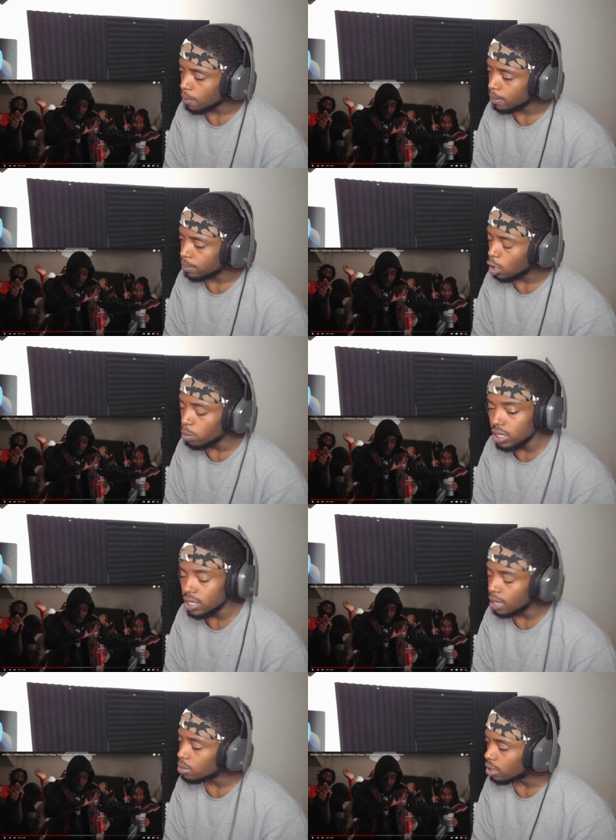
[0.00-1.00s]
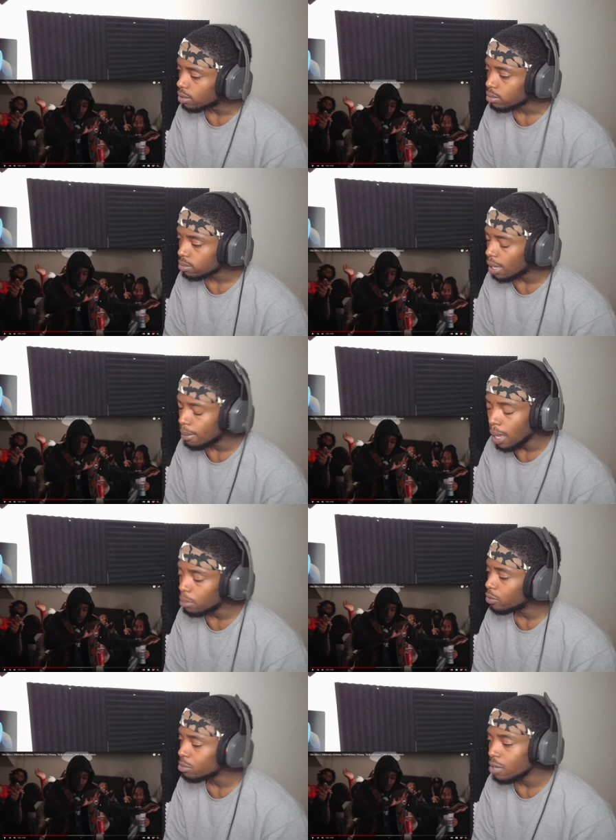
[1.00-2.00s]
Open this damn door. I'm not
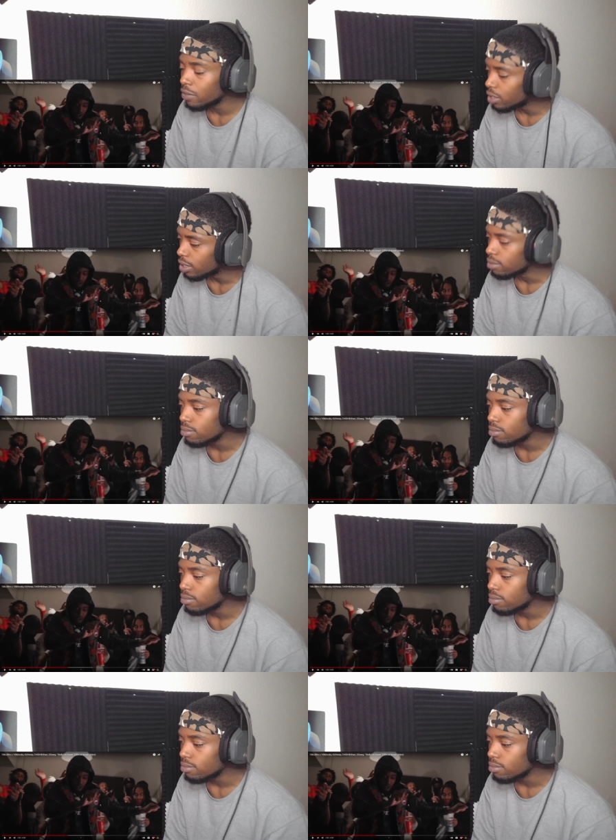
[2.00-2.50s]
moving my foot.